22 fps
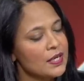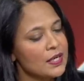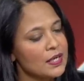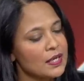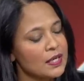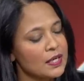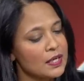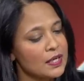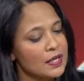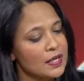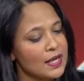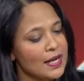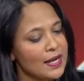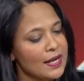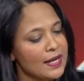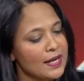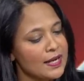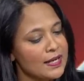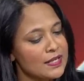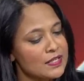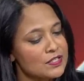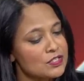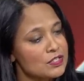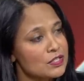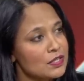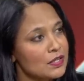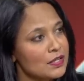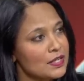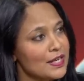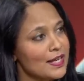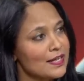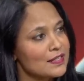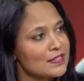and
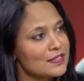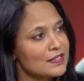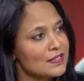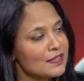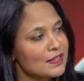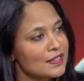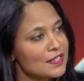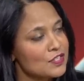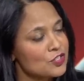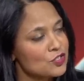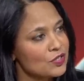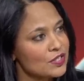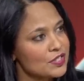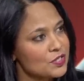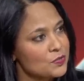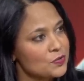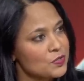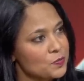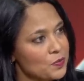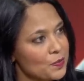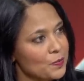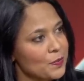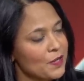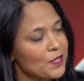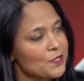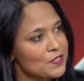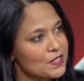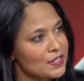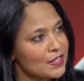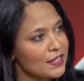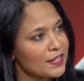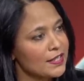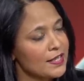yet Liz Truss was
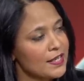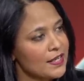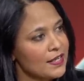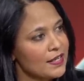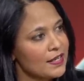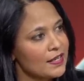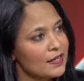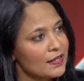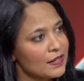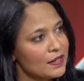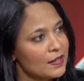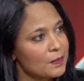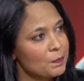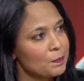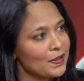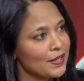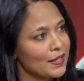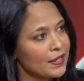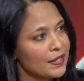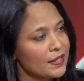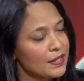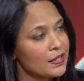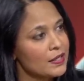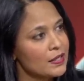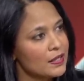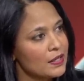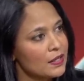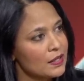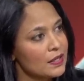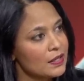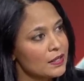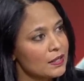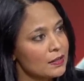proposing a big
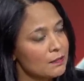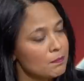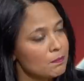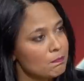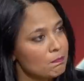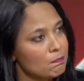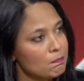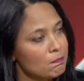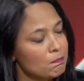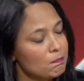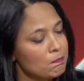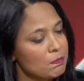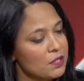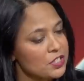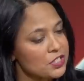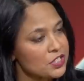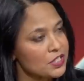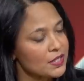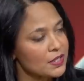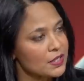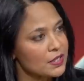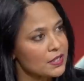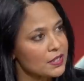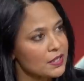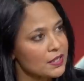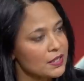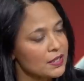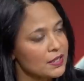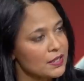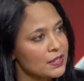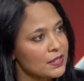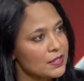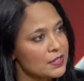budget
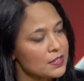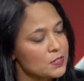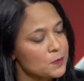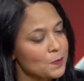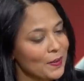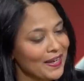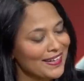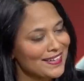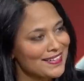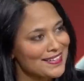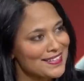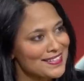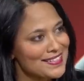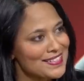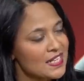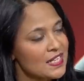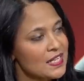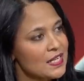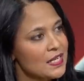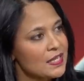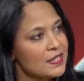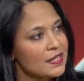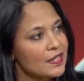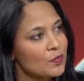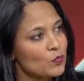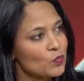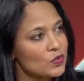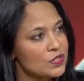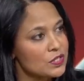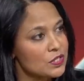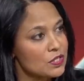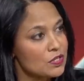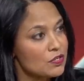spend that
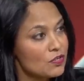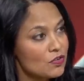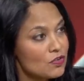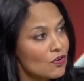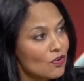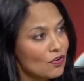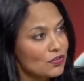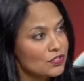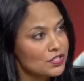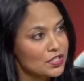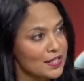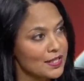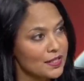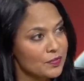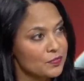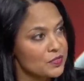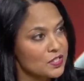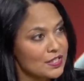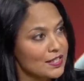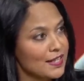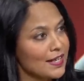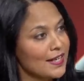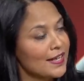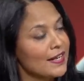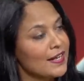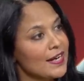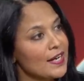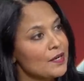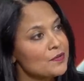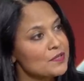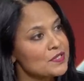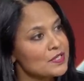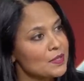was not, it wasn't clear
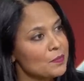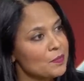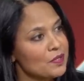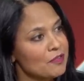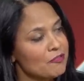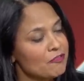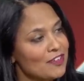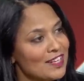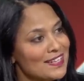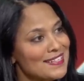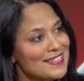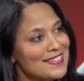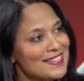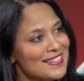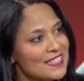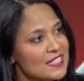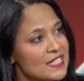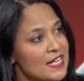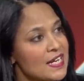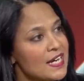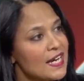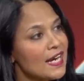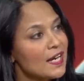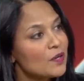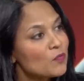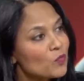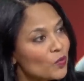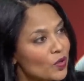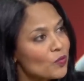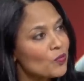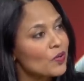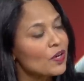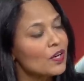how it was going to be funded. And
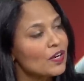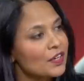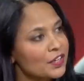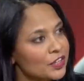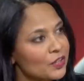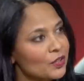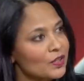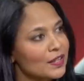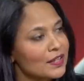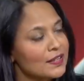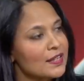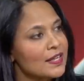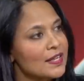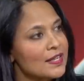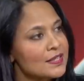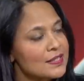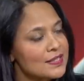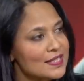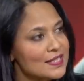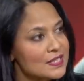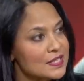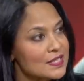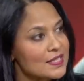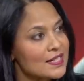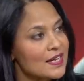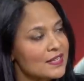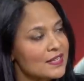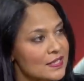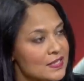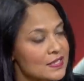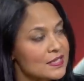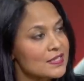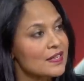we were arguing that this
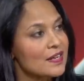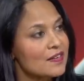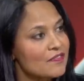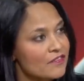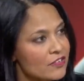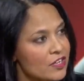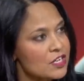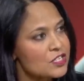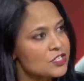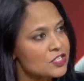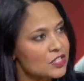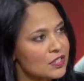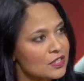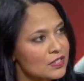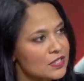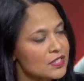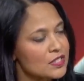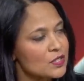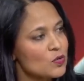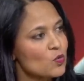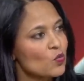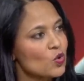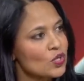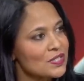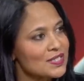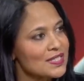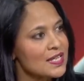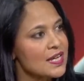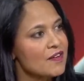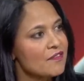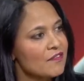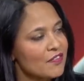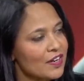divergence
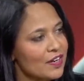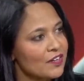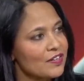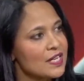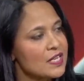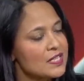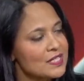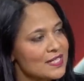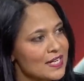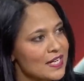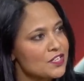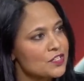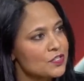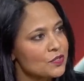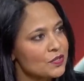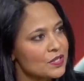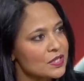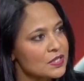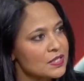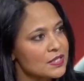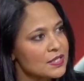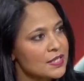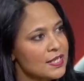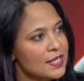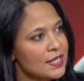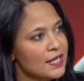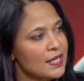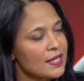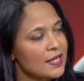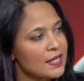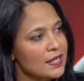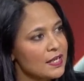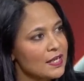was very dangerous
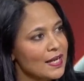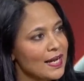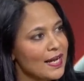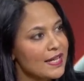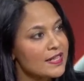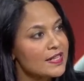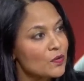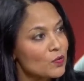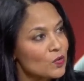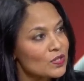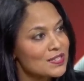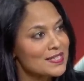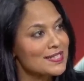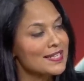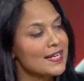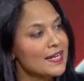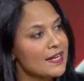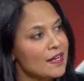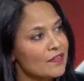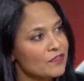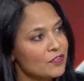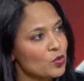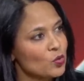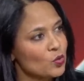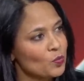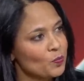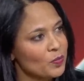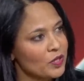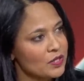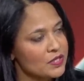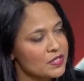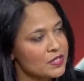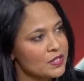and there wasn't enough
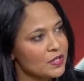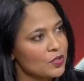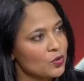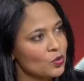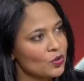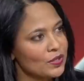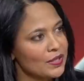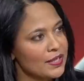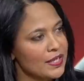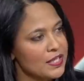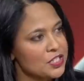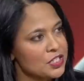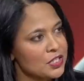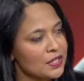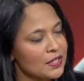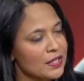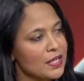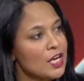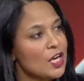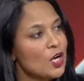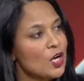policy coordination.